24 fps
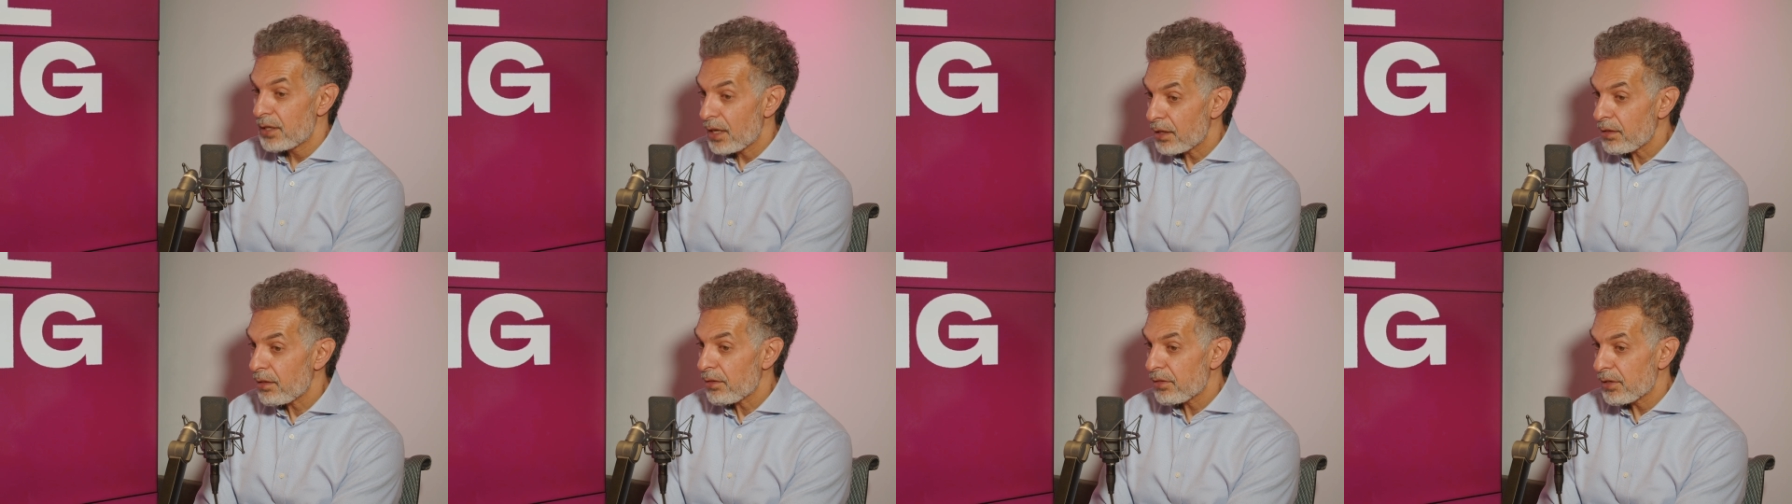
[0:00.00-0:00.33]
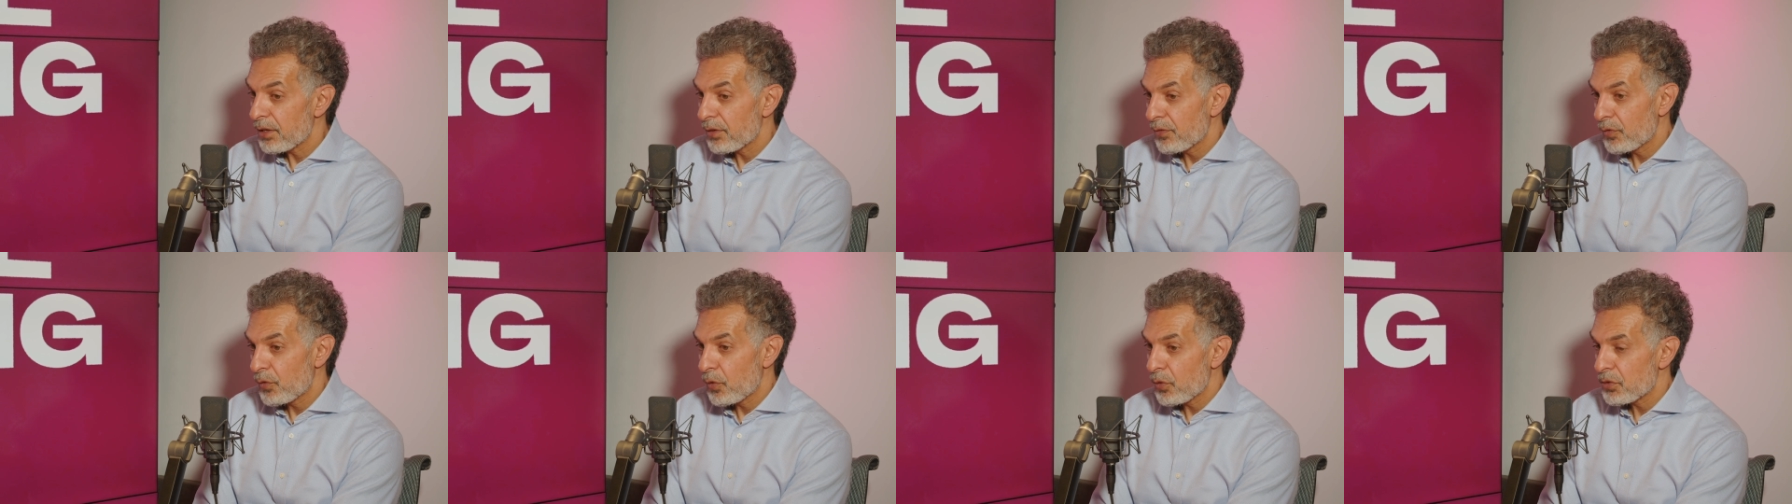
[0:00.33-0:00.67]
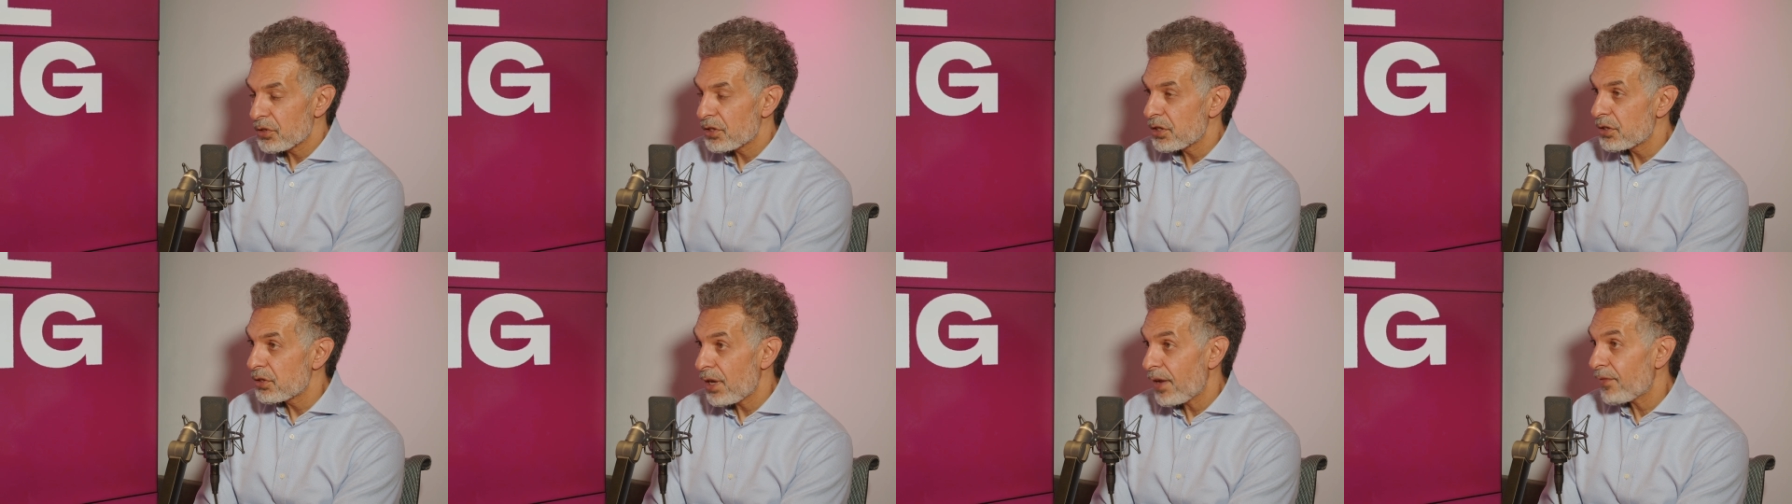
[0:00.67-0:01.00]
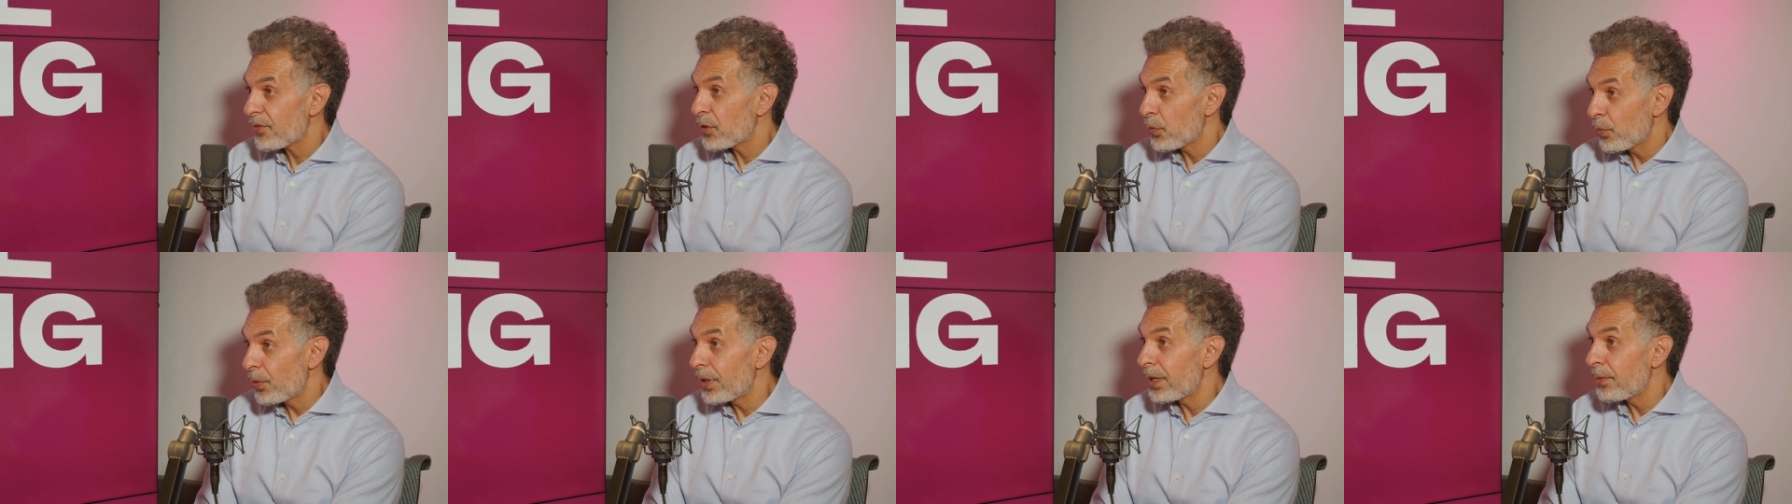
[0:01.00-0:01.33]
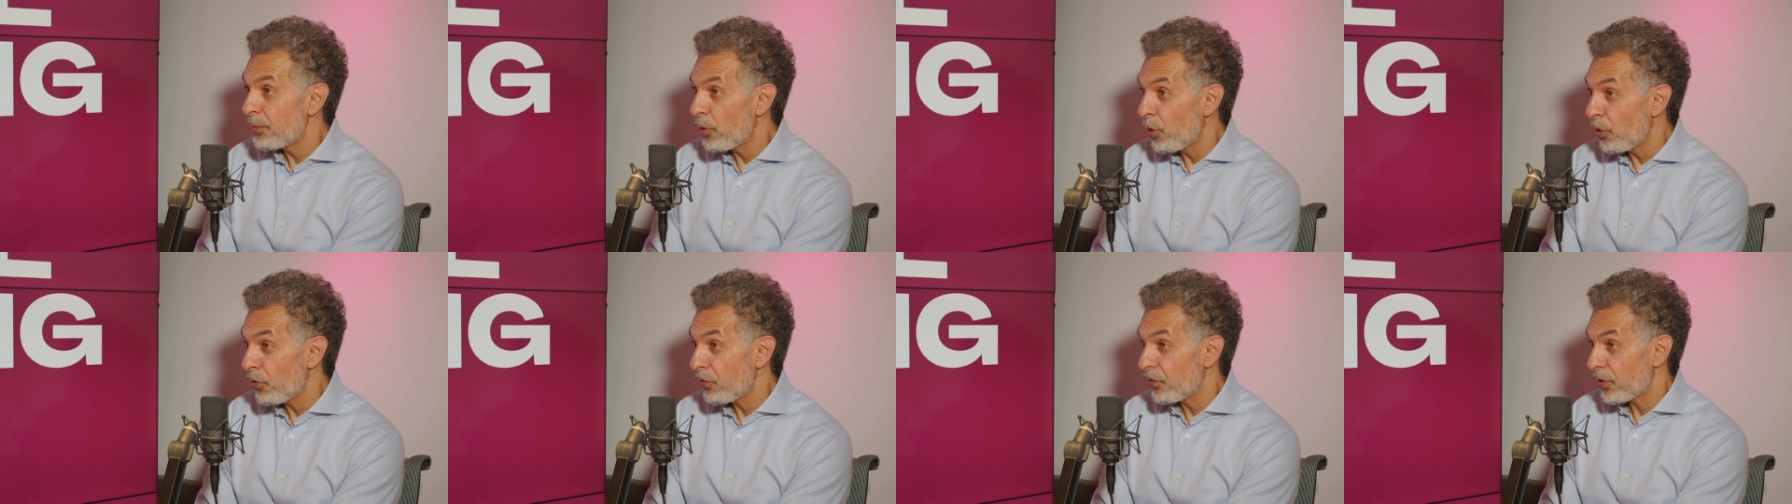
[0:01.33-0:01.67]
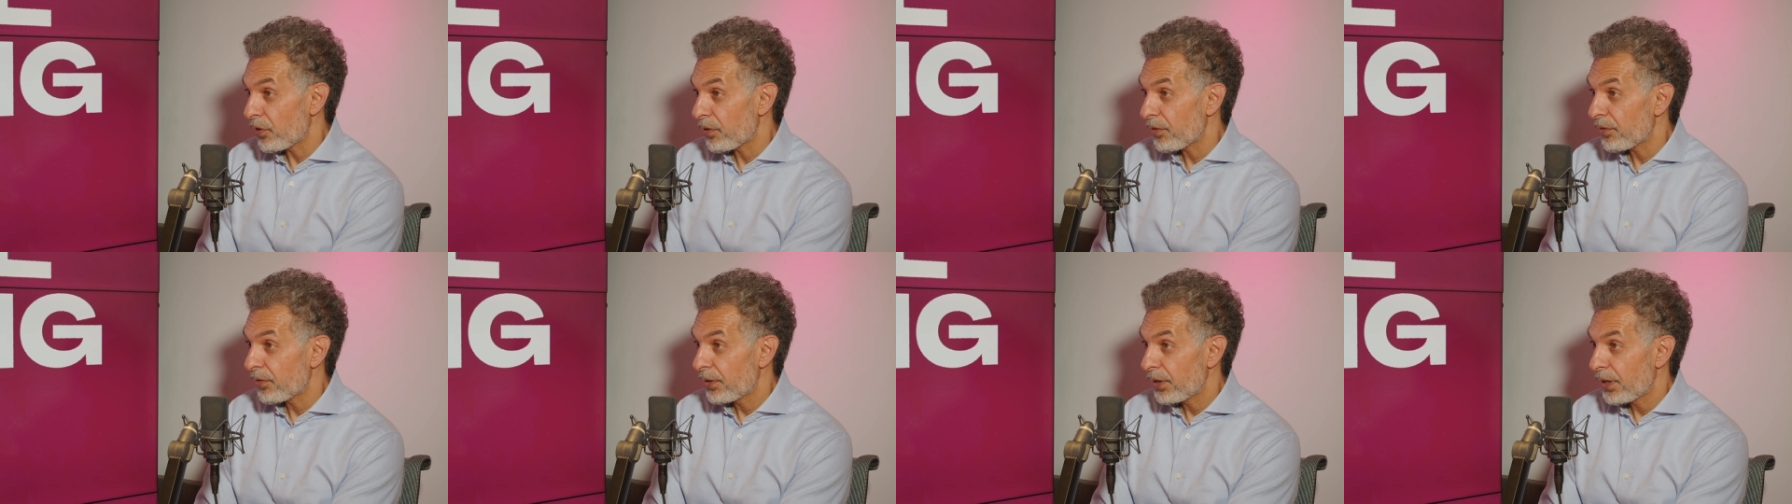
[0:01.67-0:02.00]
The other thing, of course, is you have to win them
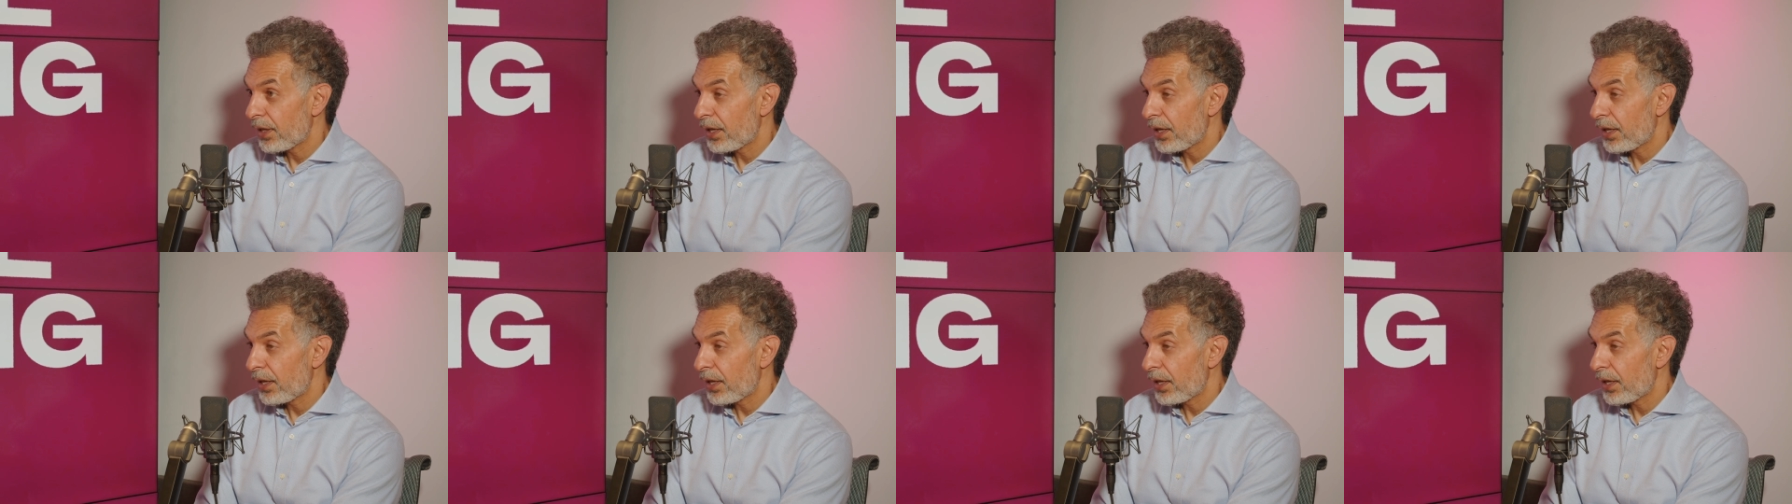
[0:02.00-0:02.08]
over.